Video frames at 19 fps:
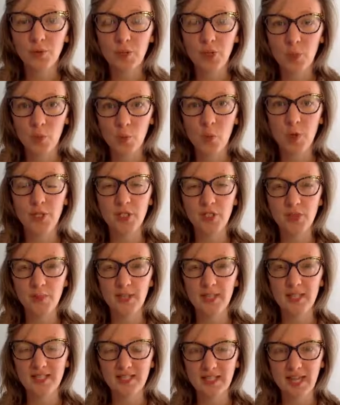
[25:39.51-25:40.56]
you want to
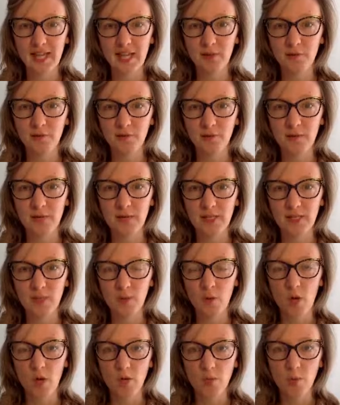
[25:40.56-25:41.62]
be a stand for in this
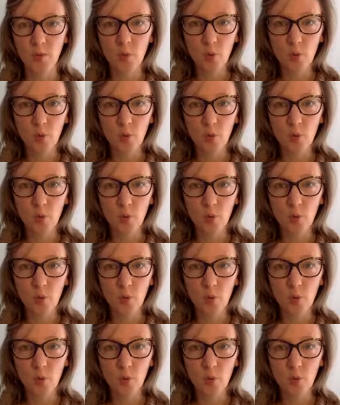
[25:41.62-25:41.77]
world?